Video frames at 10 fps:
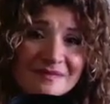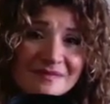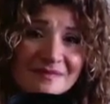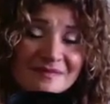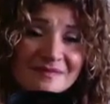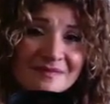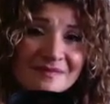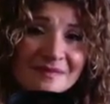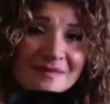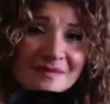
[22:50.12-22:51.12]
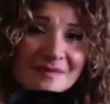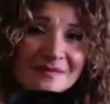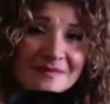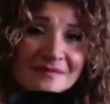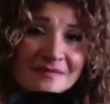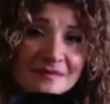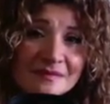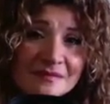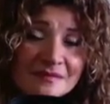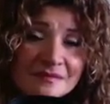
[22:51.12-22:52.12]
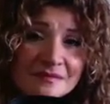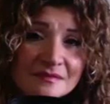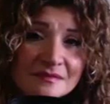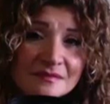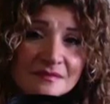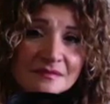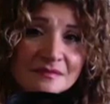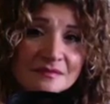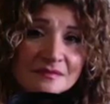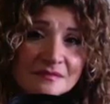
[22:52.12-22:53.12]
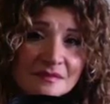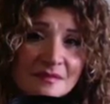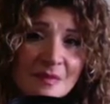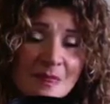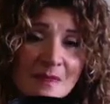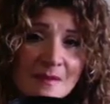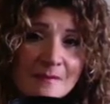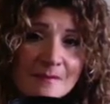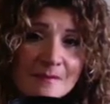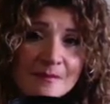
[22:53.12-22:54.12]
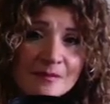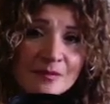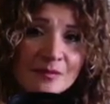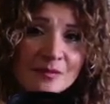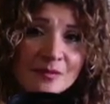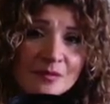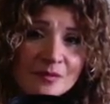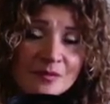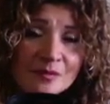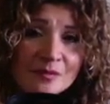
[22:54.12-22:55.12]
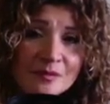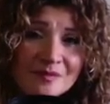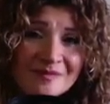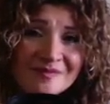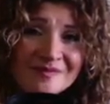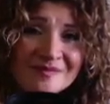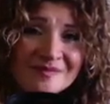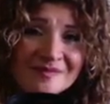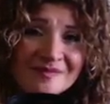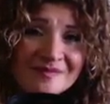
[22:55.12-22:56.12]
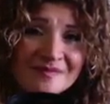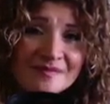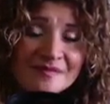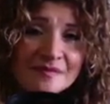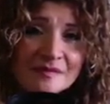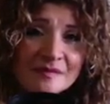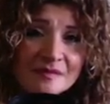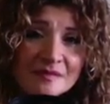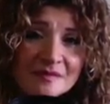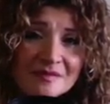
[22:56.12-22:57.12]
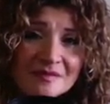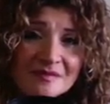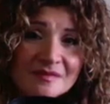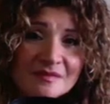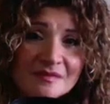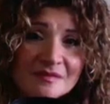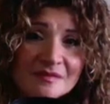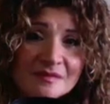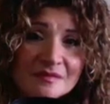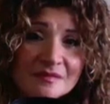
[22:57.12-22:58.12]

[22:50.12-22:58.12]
This person isn't speaking.